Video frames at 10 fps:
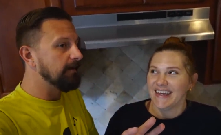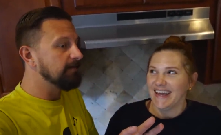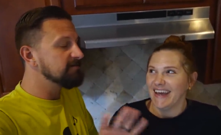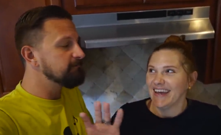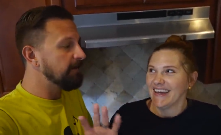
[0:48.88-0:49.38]
Speaker 1: and
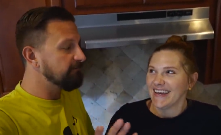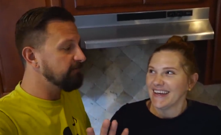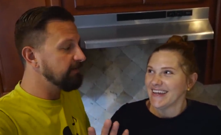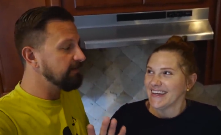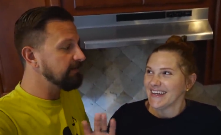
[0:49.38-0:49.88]
it is
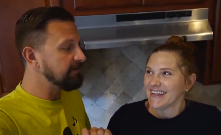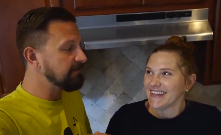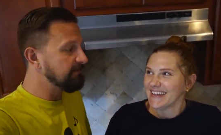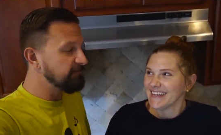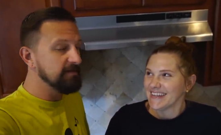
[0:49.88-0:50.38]
benefiting
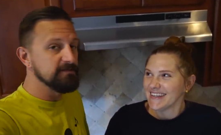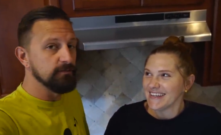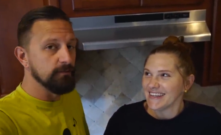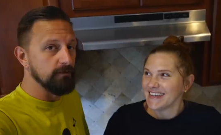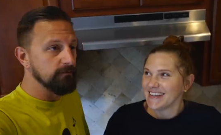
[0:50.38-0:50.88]
Give Kids the
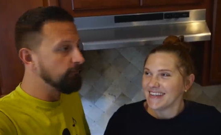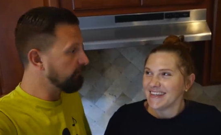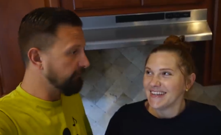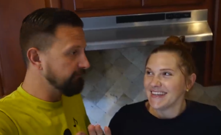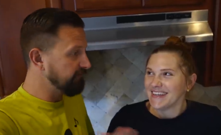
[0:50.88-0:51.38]
World, one
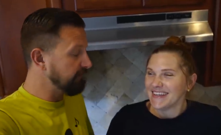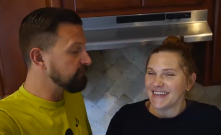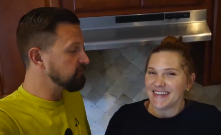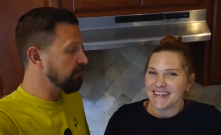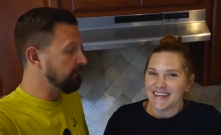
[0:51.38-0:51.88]
of our
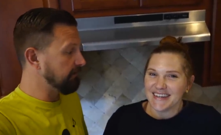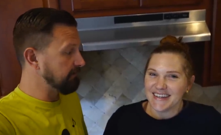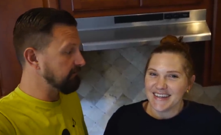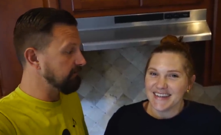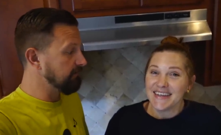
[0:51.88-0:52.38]
favorite
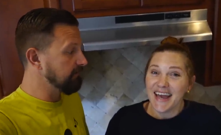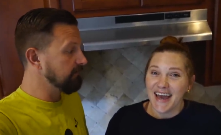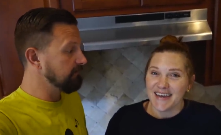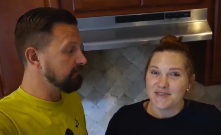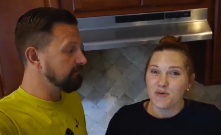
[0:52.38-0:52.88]
charities.
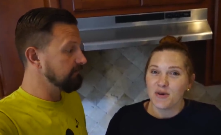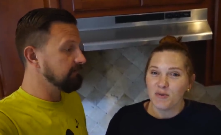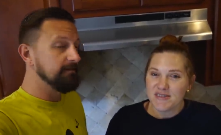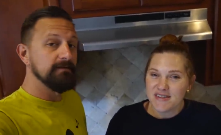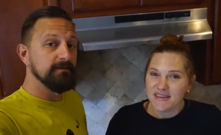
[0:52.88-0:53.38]
Speaker 2: Yeah, so we
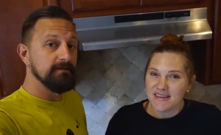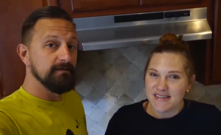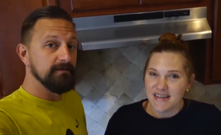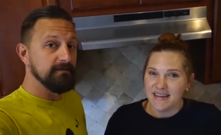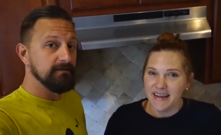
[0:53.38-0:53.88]
recently
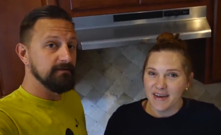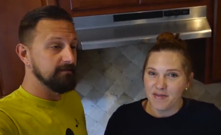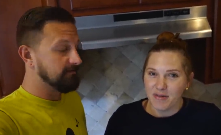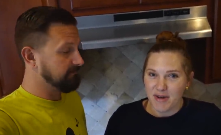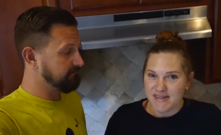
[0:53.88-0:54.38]
did like a
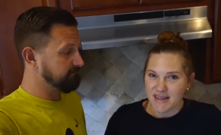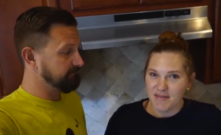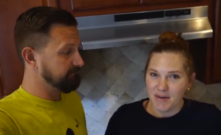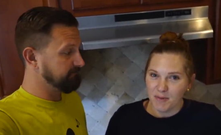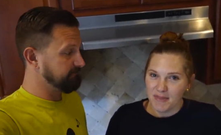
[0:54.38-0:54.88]
fundraising
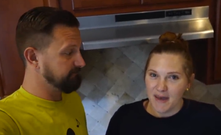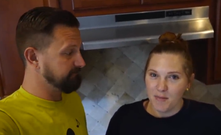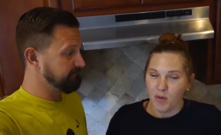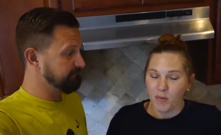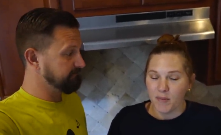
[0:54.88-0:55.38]
event with
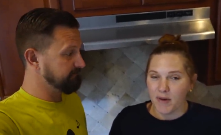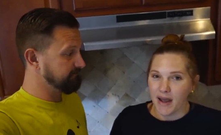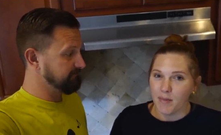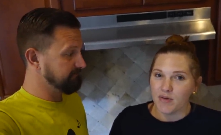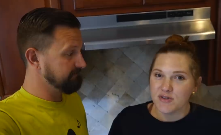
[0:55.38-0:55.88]
them where we were
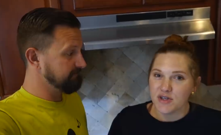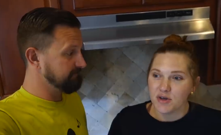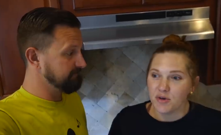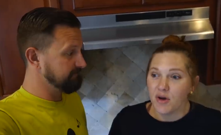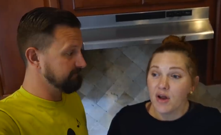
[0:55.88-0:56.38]
able
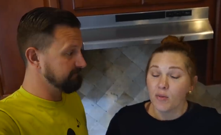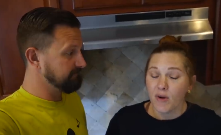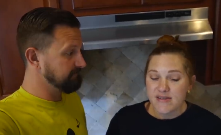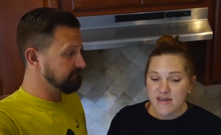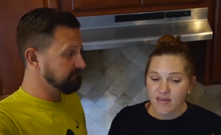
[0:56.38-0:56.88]
to
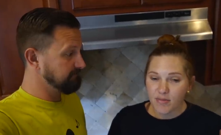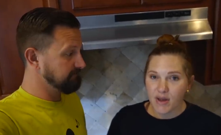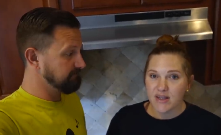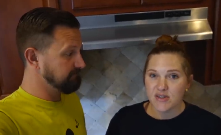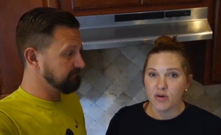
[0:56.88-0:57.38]
raise enough
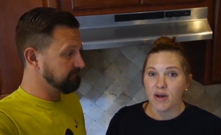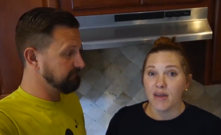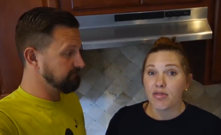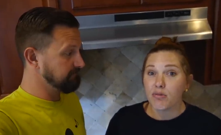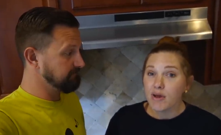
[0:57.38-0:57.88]
money to
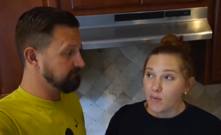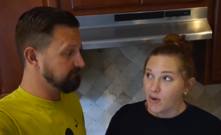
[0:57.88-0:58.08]
grant 3